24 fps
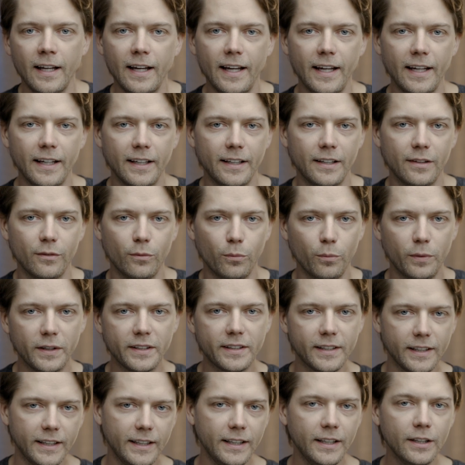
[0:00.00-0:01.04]
And
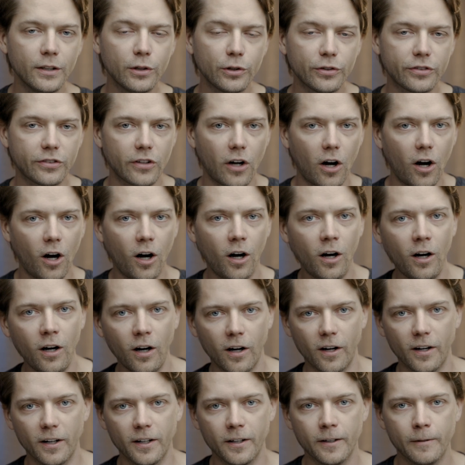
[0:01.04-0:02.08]
with the EOS
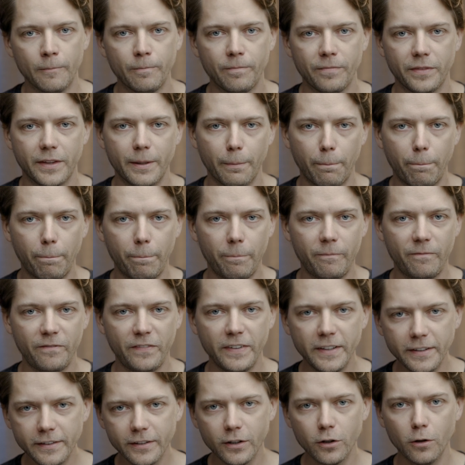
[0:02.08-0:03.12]
R, the
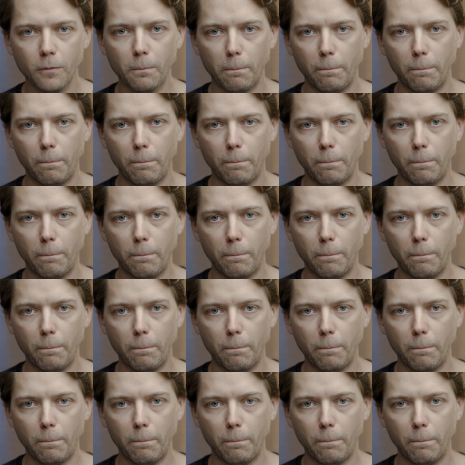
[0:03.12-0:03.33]
physical